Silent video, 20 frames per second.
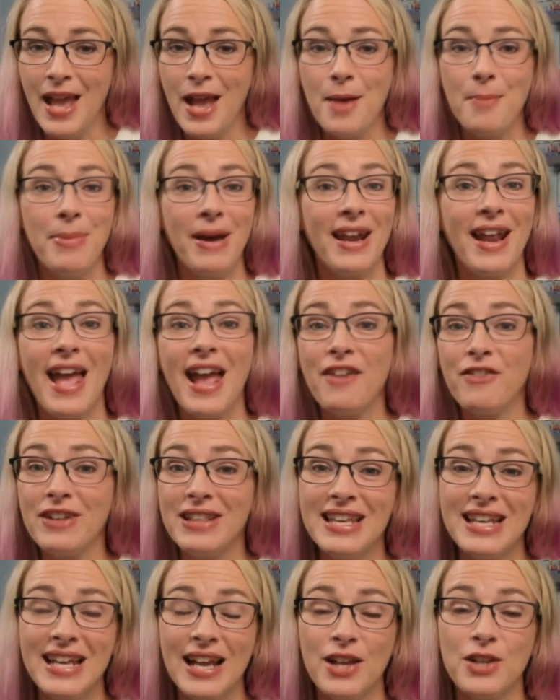But
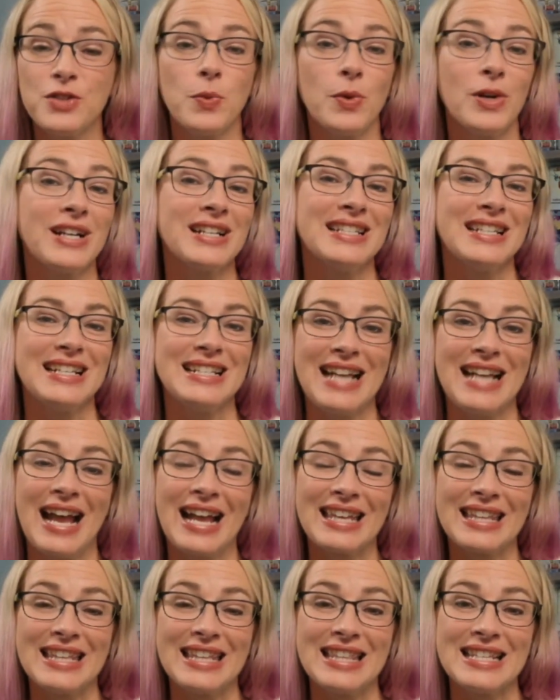everything else works
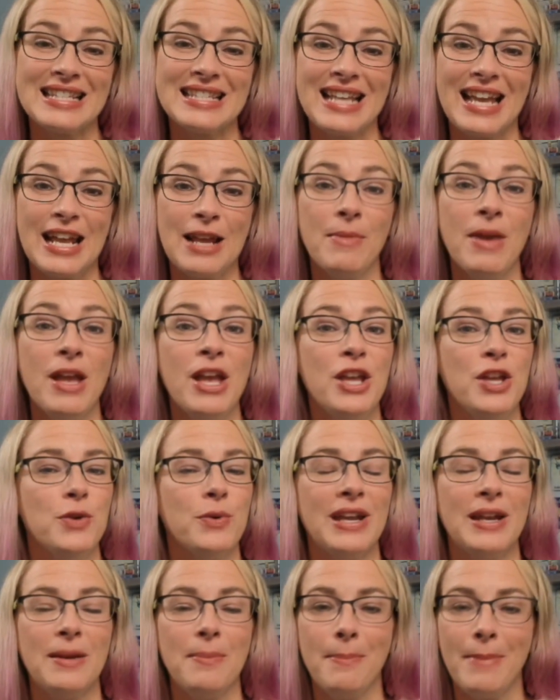exactly the same. You
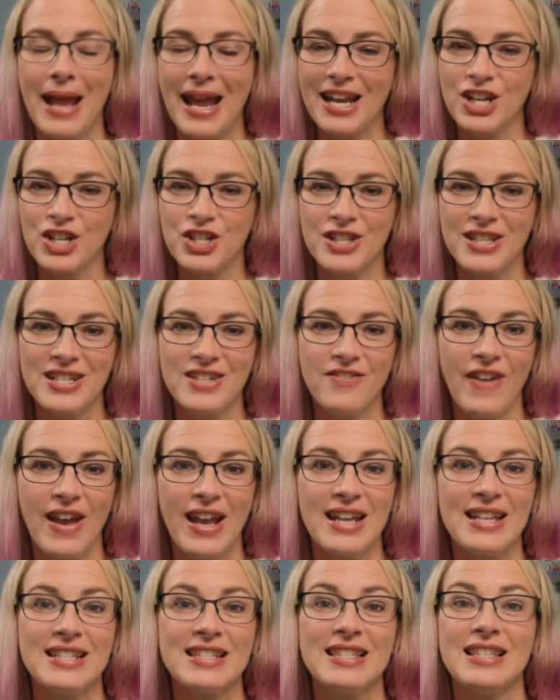can manage the
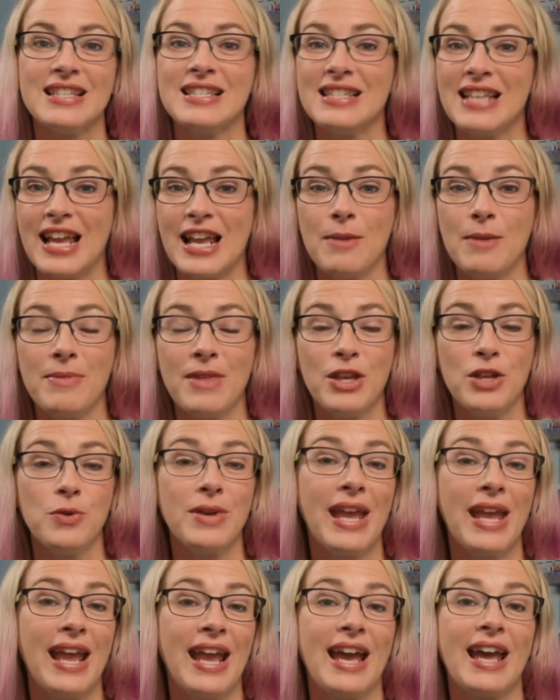device the same that you
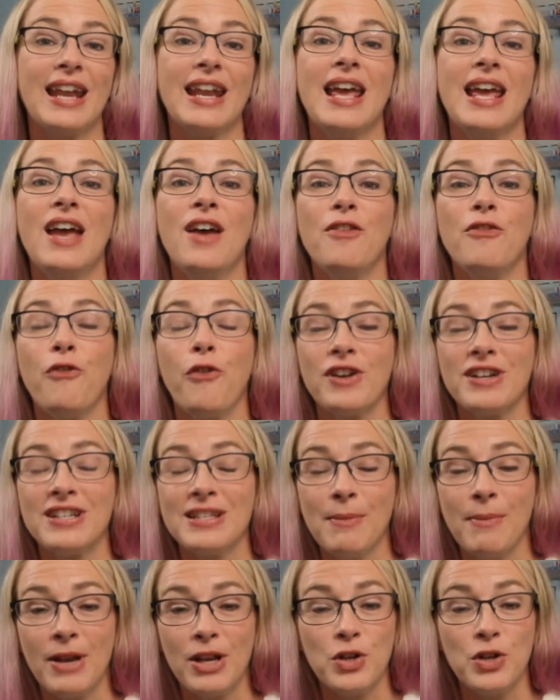can for
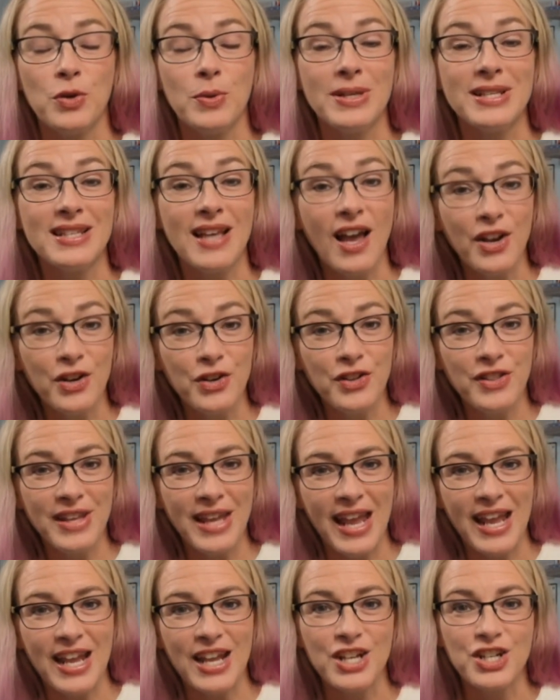somebody who is under the
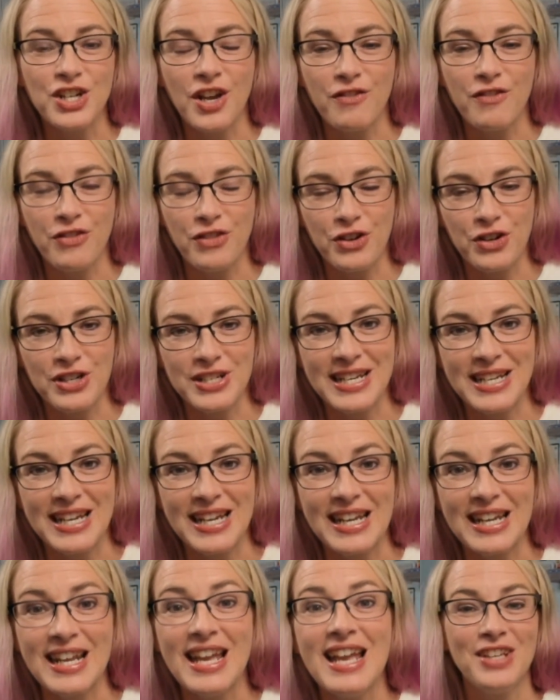age of
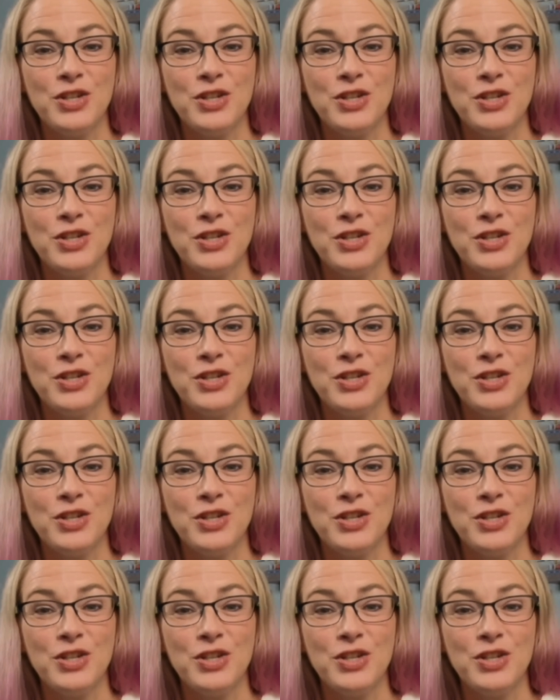13.